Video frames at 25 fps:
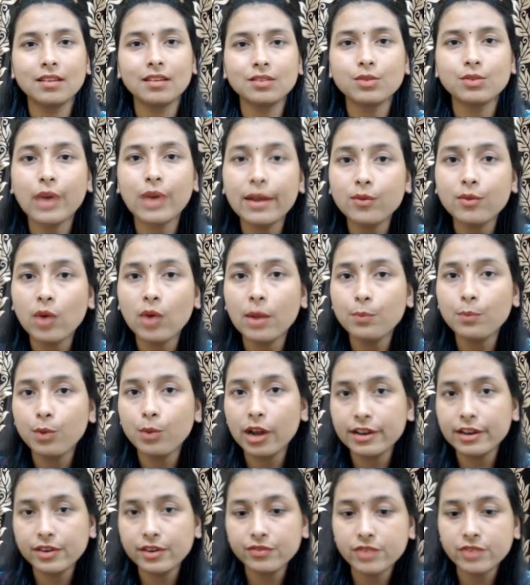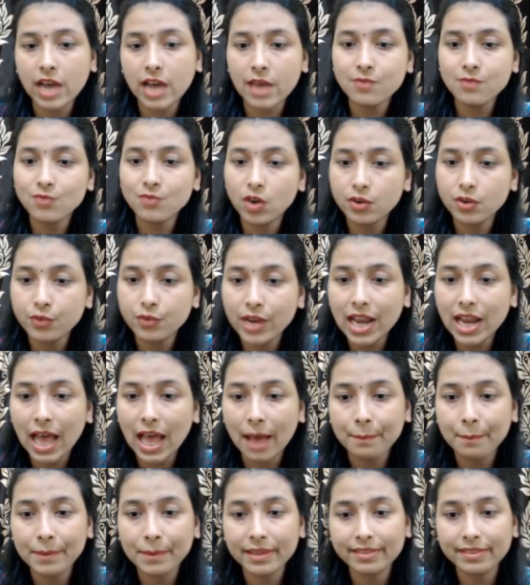So at one point of time, what will
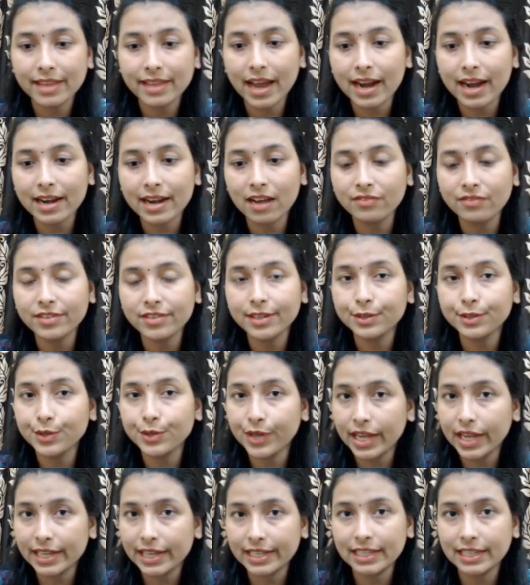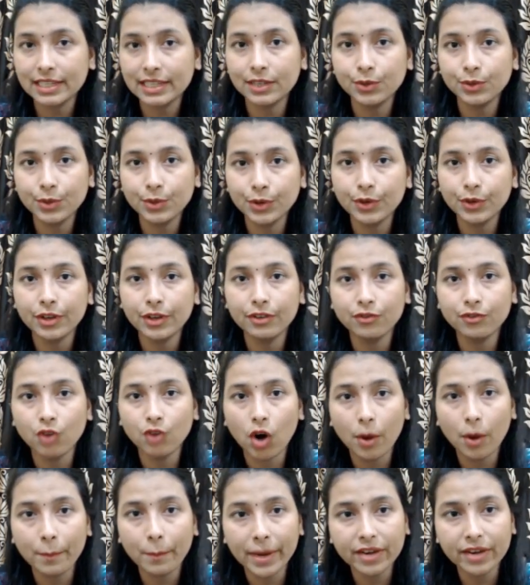happen that after creating new
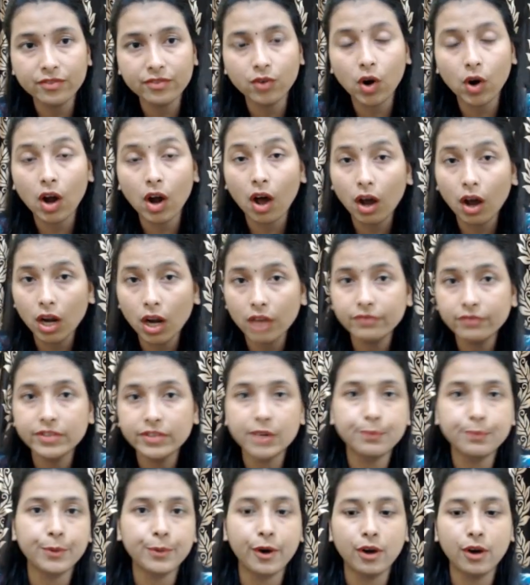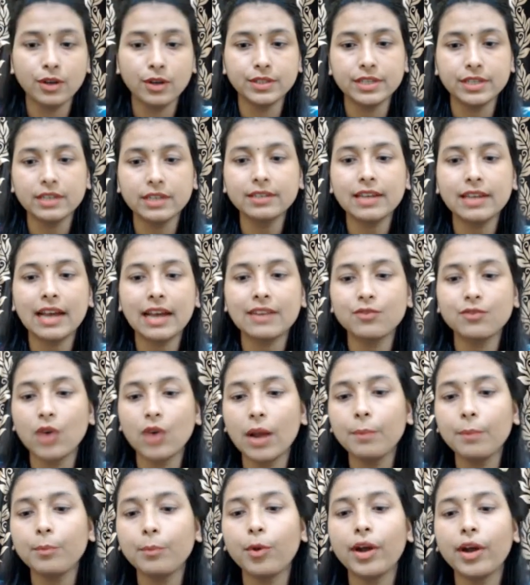environment for all of the project, at
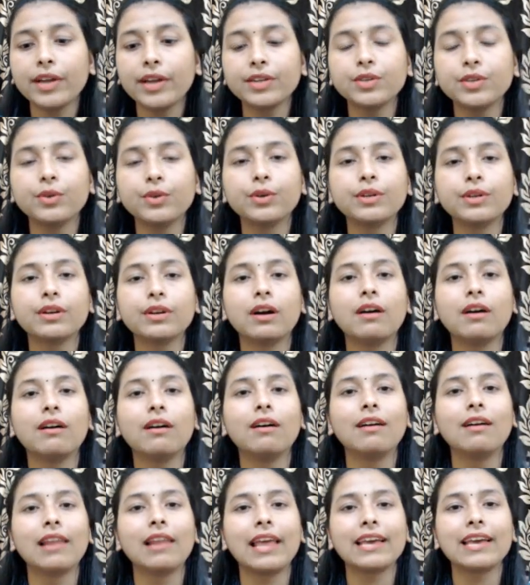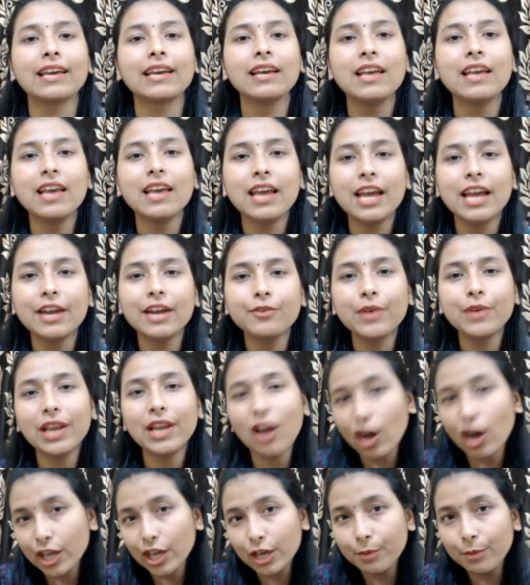one point you're like it
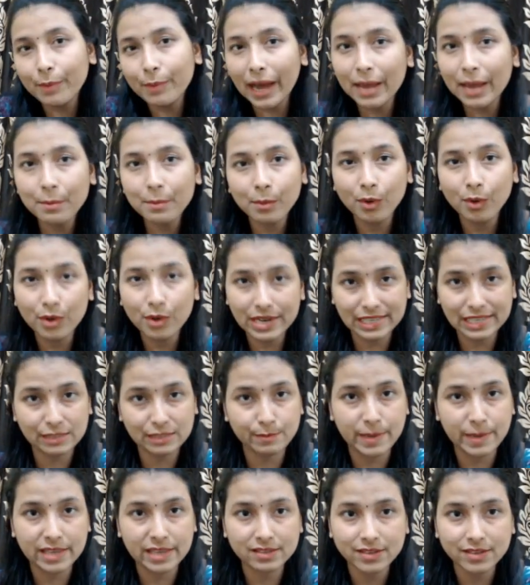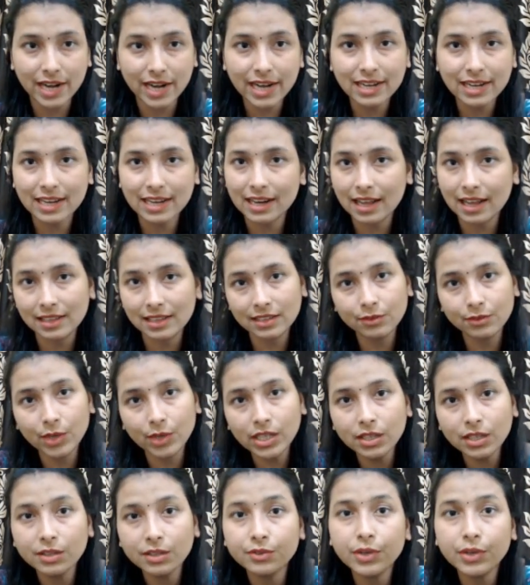will occupy more space, right? In other
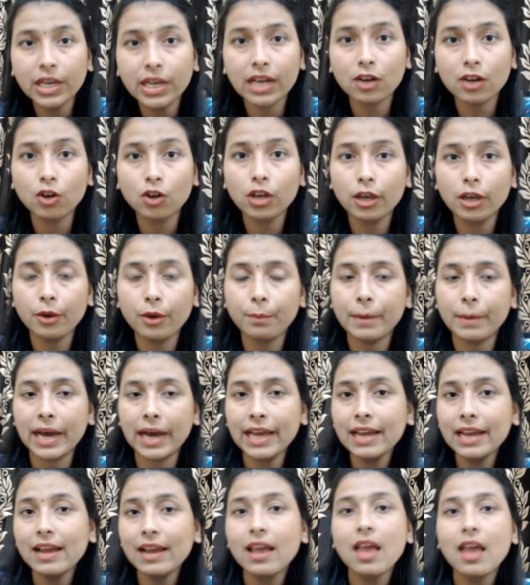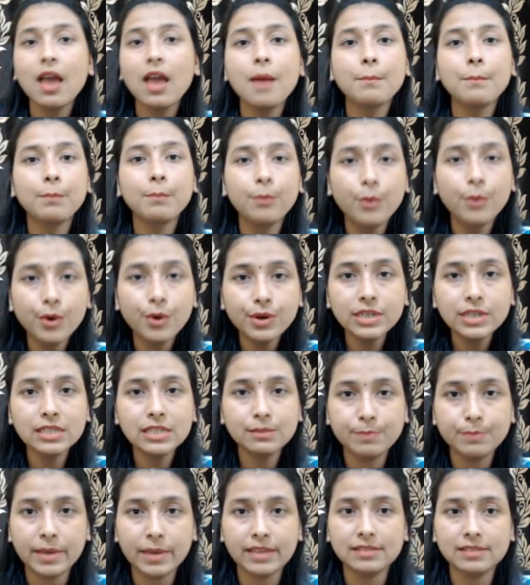words, it will occupy more
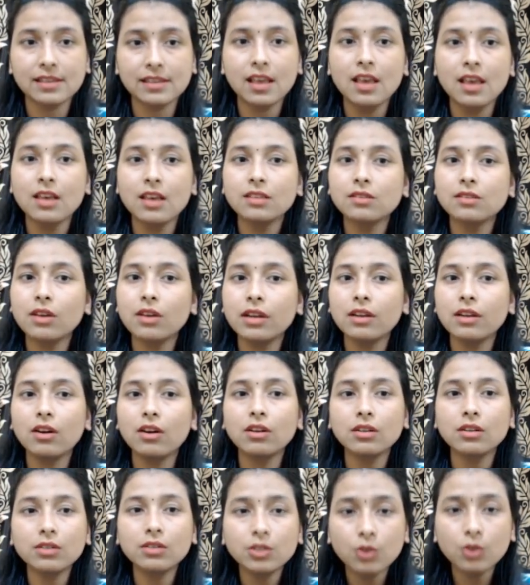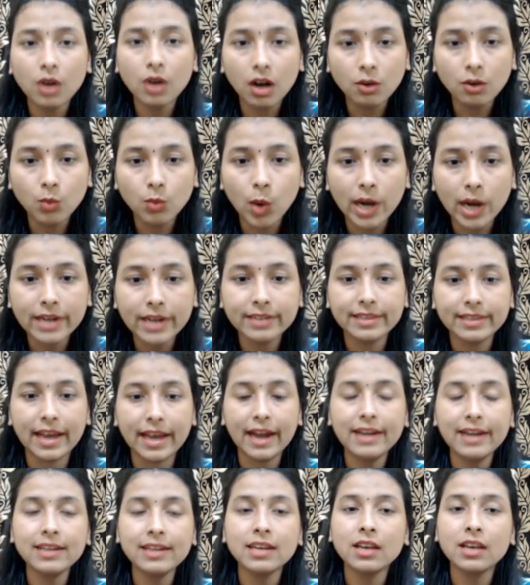space. So in order to avoid
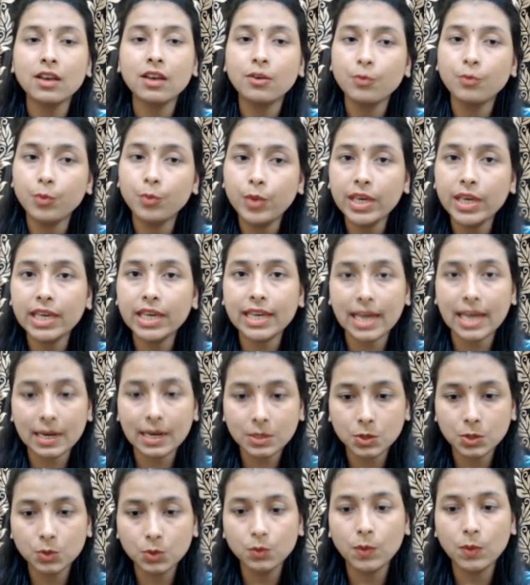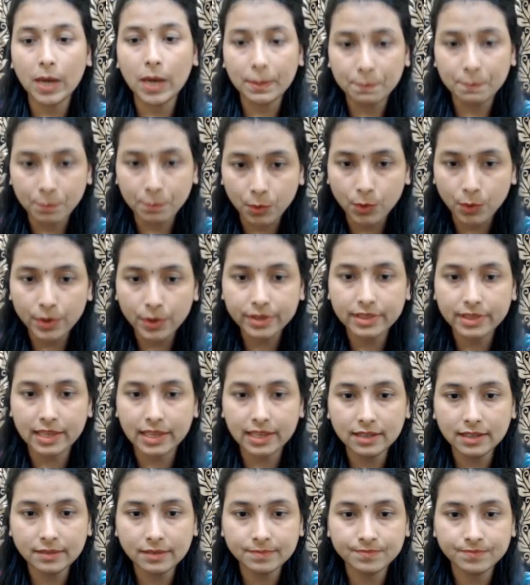that, we can do one more
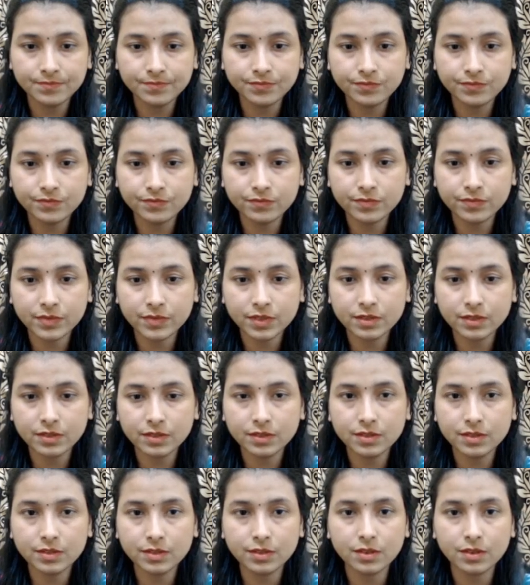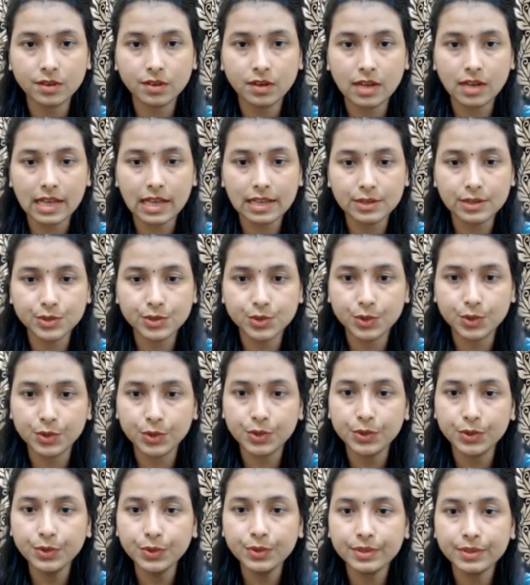thing. I'll show
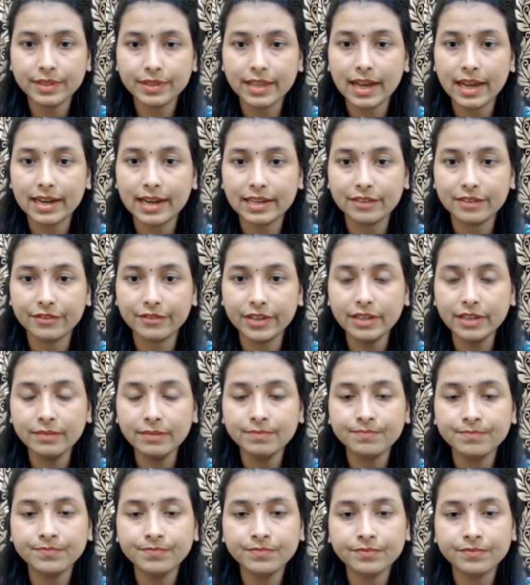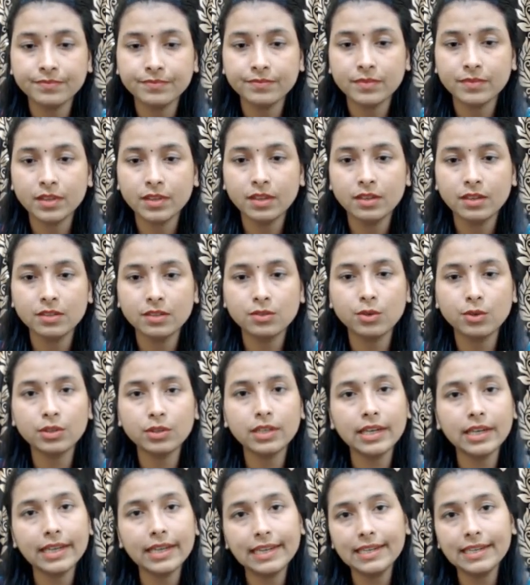you that even. So
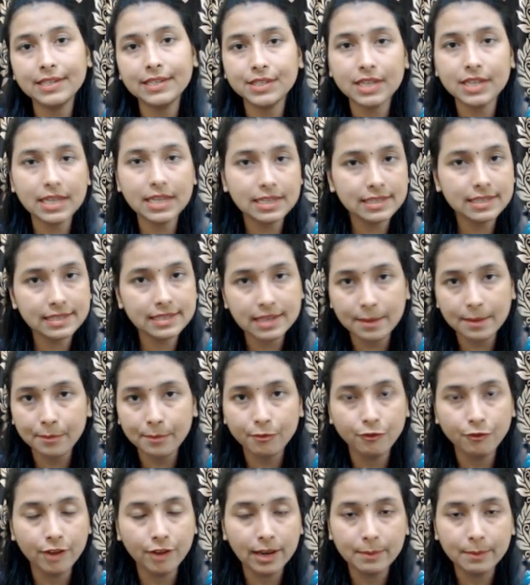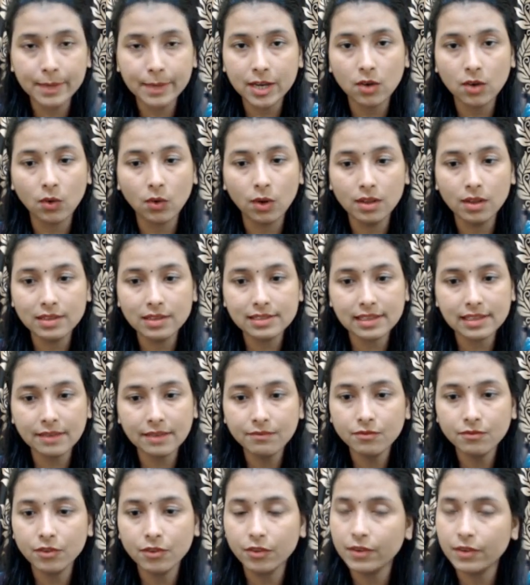the initial step will be all
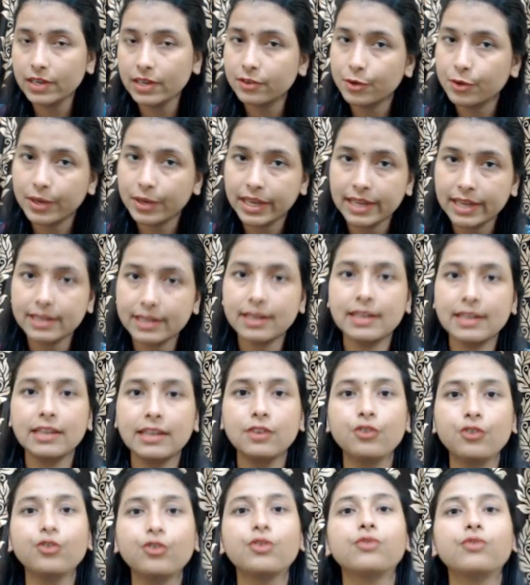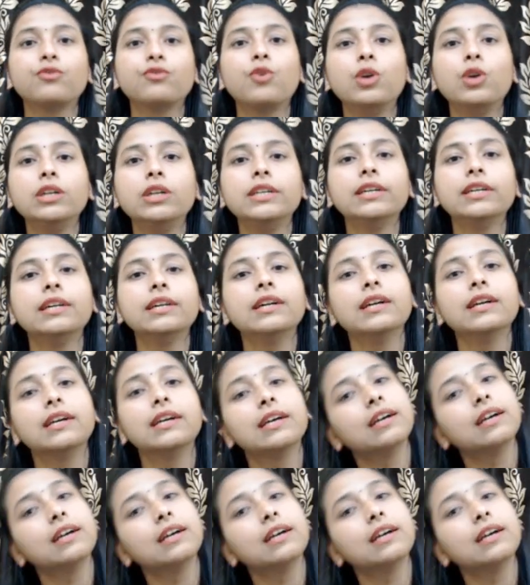same. We will create a new folder.